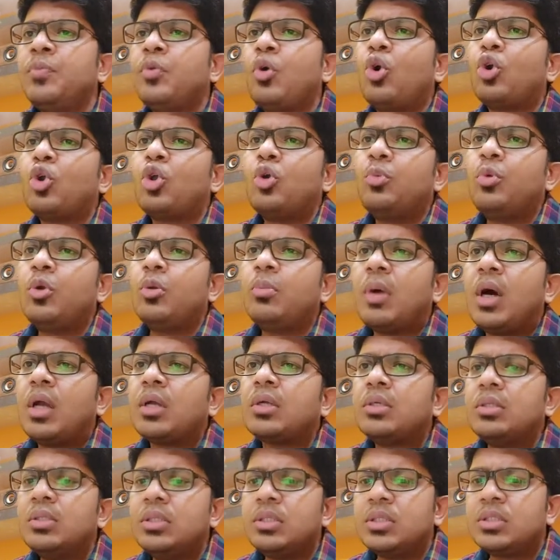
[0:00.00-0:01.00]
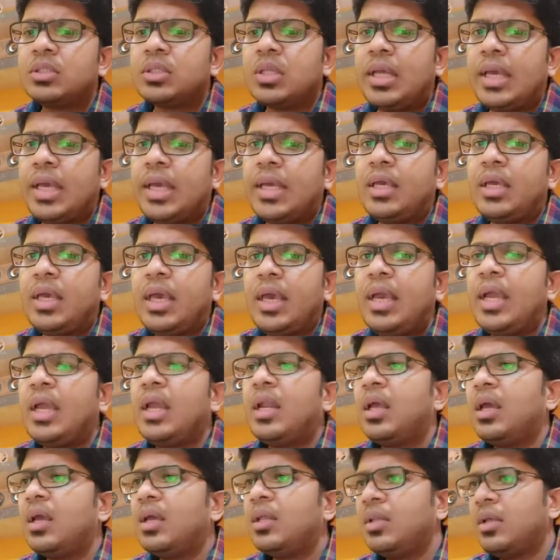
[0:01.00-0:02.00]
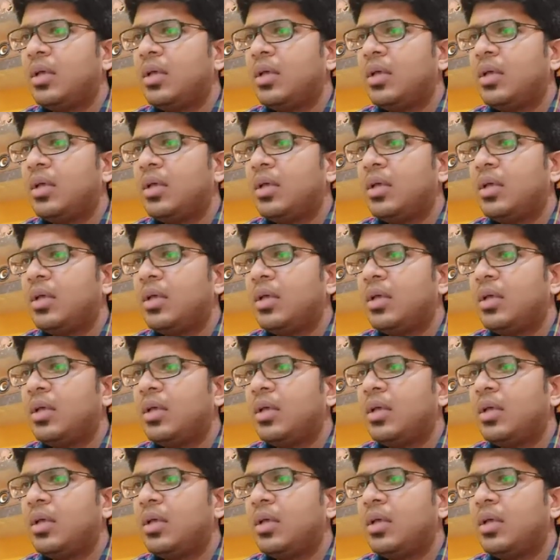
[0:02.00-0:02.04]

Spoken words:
Autoimmune markers like ANA,